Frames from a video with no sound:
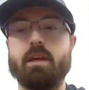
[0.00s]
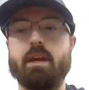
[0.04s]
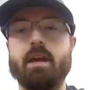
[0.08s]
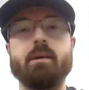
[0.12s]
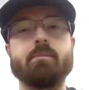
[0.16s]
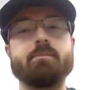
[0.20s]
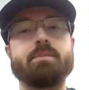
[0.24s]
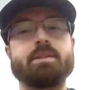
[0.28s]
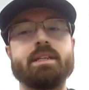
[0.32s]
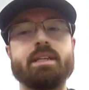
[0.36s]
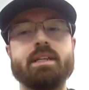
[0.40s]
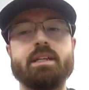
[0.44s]

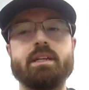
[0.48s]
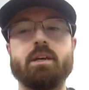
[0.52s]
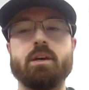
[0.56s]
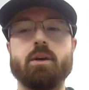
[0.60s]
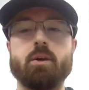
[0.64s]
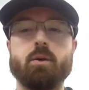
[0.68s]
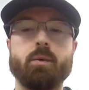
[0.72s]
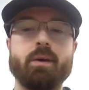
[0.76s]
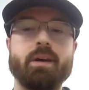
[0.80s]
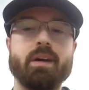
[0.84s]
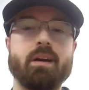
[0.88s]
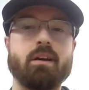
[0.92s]

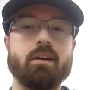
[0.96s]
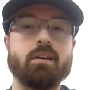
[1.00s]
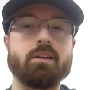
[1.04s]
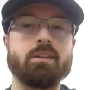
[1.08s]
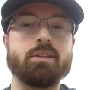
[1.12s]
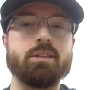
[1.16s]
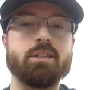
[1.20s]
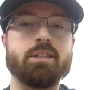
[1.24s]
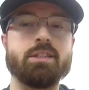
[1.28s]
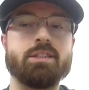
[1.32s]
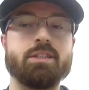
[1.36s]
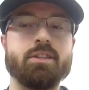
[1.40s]
We are
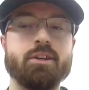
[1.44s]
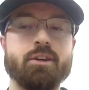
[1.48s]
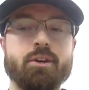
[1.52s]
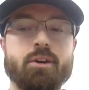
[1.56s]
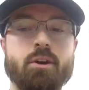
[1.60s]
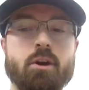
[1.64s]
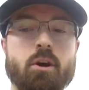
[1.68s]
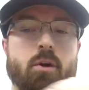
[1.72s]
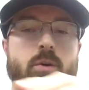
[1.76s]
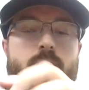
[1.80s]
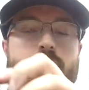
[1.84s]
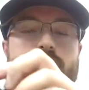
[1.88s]
good to
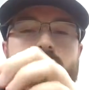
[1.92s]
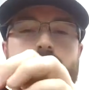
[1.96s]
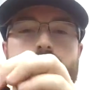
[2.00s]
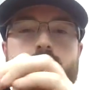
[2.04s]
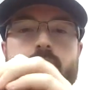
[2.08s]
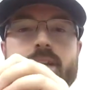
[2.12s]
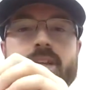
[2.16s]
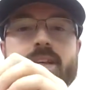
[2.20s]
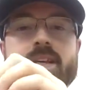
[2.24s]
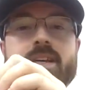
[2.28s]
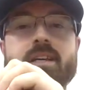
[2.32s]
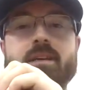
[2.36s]
go. So
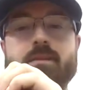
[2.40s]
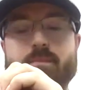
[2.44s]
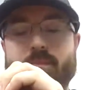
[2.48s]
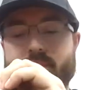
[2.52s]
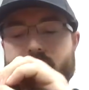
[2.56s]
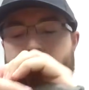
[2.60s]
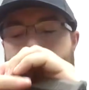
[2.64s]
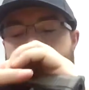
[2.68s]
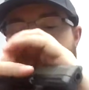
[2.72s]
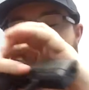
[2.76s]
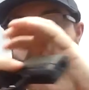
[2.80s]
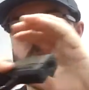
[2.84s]
we're going to keep
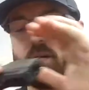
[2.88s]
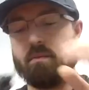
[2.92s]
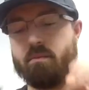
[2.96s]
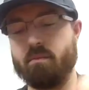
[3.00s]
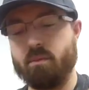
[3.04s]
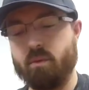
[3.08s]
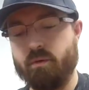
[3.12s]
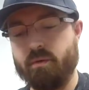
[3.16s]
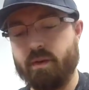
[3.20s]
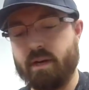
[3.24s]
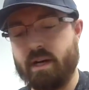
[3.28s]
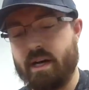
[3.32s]

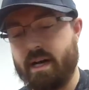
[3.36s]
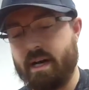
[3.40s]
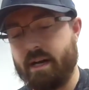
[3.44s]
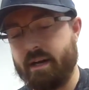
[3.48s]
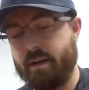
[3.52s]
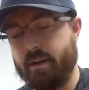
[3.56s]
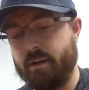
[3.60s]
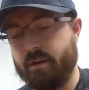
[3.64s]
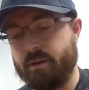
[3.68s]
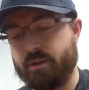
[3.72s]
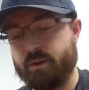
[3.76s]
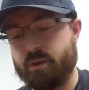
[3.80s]
moving on
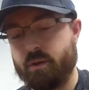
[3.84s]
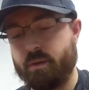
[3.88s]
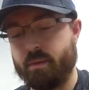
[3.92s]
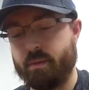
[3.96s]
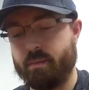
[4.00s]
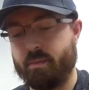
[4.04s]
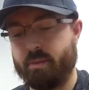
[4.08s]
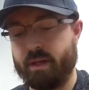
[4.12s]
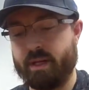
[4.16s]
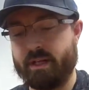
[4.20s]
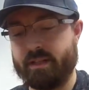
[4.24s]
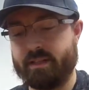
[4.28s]
here. So I'm
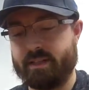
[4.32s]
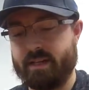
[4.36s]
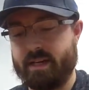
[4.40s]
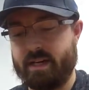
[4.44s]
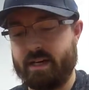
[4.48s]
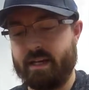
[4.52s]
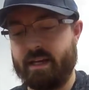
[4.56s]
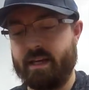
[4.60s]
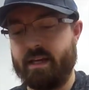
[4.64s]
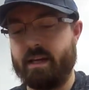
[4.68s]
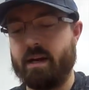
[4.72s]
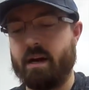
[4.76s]
going to place
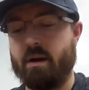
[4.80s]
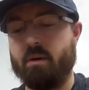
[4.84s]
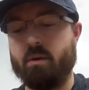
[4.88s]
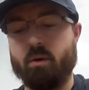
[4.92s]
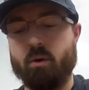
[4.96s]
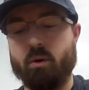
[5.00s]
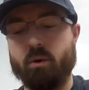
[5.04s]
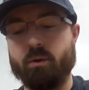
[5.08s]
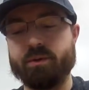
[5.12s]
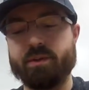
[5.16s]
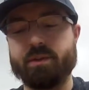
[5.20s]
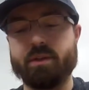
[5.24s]
that in our
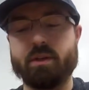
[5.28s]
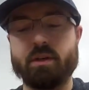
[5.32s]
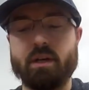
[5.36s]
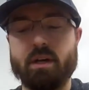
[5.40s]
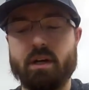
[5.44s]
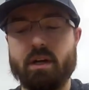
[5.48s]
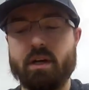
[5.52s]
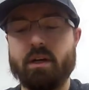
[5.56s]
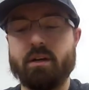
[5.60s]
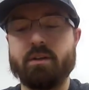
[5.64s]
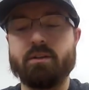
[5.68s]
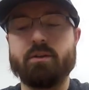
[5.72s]

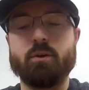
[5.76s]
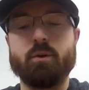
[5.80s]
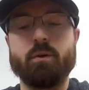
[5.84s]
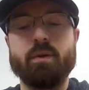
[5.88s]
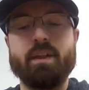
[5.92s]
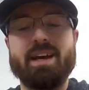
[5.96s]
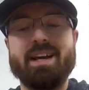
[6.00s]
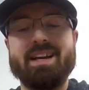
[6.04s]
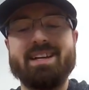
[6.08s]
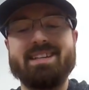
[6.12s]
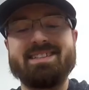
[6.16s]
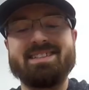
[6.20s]
holster so
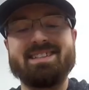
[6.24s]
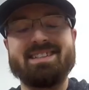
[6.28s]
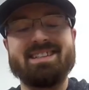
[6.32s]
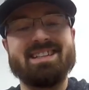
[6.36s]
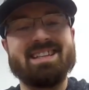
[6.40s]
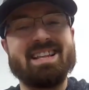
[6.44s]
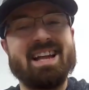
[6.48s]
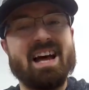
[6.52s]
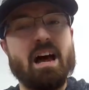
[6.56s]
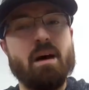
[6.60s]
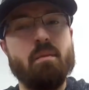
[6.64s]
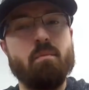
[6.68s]
that it's a
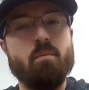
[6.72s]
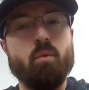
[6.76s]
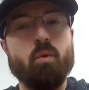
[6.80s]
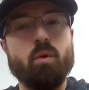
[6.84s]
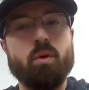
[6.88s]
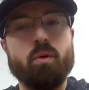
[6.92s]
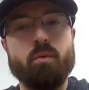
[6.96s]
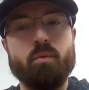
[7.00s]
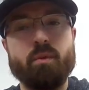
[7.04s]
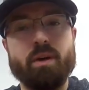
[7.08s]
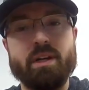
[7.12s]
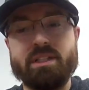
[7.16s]
lot
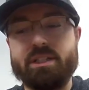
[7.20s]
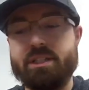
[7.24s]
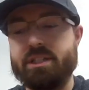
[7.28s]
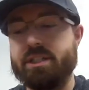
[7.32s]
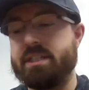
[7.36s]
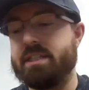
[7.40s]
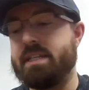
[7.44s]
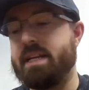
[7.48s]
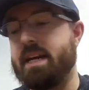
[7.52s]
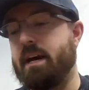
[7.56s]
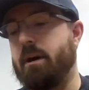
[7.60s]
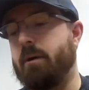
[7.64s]
more
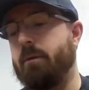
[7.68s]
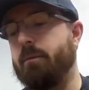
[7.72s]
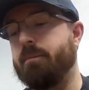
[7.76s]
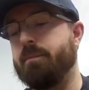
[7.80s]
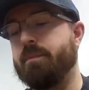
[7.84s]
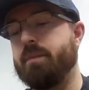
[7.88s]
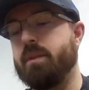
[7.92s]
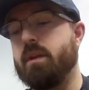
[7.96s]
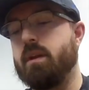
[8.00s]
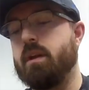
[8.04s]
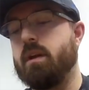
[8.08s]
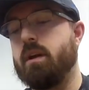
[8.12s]
rigid now.
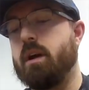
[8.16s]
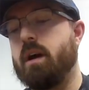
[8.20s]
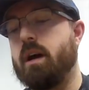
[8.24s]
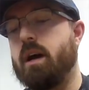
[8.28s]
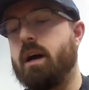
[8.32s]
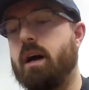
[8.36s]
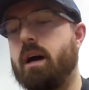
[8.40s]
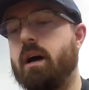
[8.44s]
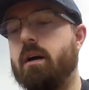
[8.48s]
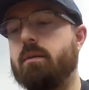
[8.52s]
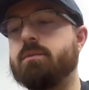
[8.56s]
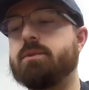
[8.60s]

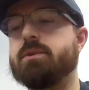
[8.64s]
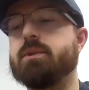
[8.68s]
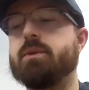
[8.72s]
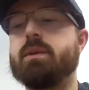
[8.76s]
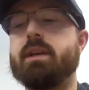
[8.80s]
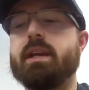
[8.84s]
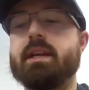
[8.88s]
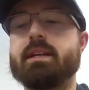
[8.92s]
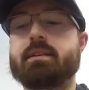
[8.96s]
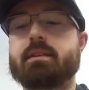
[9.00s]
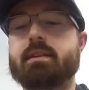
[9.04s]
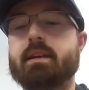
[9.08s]
So
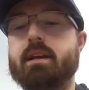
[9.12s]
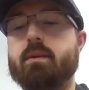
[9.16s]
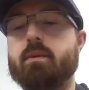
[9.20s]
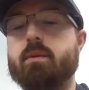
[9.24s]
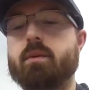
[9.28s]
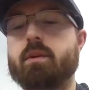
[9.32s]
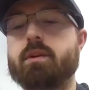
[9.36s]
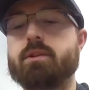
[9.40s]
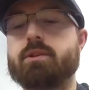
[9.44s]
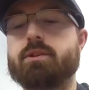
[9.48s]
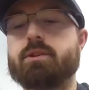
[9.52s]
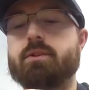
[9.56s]
next thing
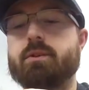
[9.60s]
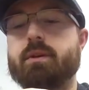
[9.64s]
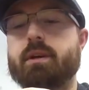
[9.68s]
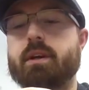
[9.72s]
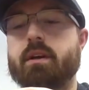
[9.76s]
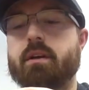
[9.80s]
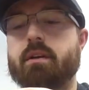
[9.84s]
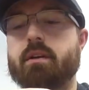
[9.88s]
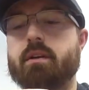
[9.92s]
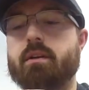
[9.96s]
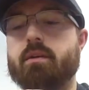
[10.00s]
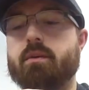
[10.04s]
we're going to do
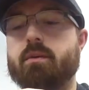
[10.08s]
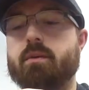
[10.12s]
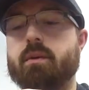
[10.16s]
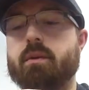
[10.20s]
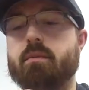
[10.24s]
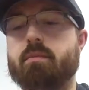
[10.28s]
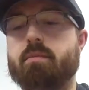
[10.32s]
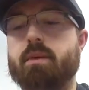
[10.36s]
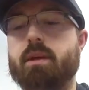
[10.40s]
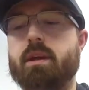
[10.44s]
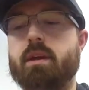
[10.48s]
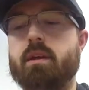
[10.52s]
here is we're
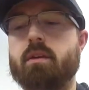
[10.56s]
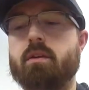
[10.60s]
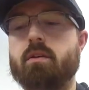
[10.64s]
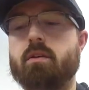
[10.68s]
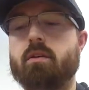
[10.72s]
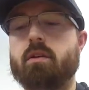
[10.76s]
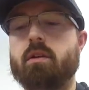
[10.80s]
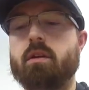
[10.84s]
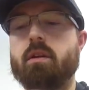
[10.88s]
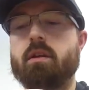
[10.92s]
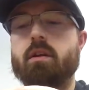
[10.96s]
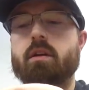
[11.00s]
going to
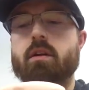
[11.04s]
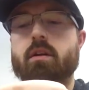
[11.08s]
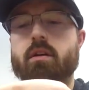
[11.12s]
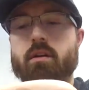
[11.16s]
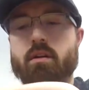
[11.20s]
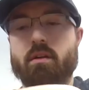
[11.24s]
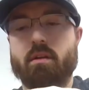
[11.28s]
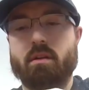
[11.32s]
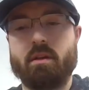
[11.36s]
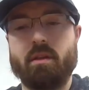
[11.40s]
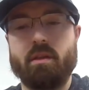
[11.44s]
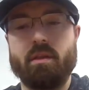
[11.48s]
peel
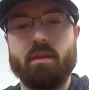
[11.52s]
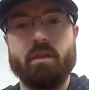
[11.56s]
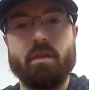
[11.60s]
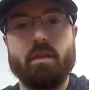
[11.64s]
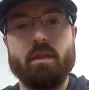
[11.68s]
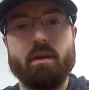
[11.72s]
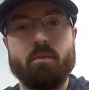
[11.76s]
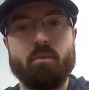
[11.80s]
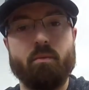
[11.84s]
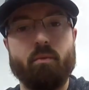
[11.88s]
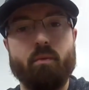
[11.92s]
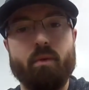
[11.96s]

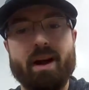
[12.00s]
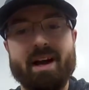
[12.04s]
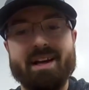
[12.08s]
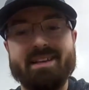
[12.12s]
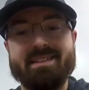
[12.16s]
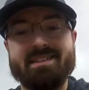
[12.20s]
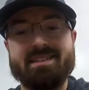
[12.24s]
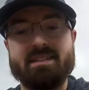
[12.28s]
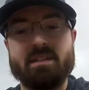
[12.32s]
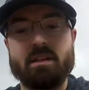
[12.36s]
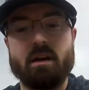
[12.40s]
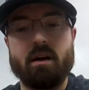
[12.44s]
the
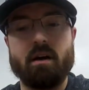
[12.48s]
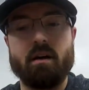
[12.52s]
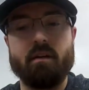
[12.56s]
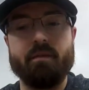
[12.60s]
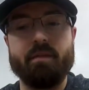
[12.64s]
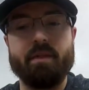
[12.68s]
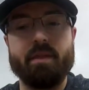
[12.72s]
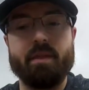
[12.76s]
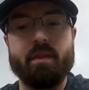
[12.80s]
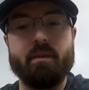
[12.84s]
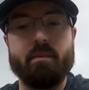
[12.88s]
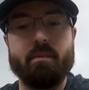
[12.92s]
rest
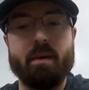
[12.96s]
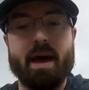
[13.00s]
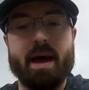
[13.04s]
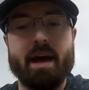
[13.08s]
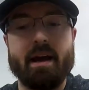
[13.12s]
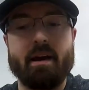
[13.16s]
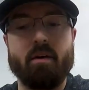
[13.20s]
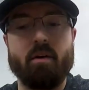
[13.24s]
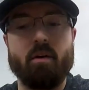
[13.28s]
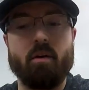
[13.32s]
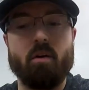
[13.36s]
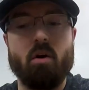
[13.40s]
of the
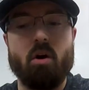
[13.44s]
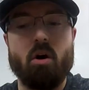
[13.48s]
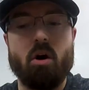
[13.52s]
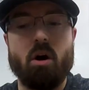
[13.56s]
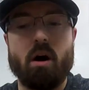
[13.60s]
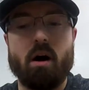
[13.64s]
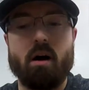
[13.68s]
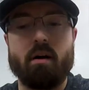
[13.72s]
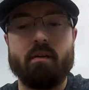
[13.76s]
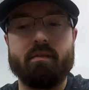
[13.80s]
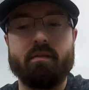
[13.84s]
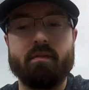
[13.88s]
backer
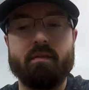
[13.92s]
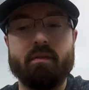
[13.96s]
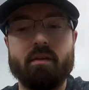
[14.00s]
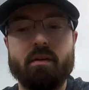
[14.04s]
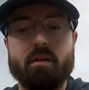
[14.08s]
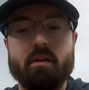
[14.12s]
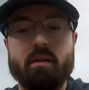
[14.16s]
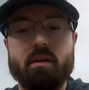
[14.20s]
off.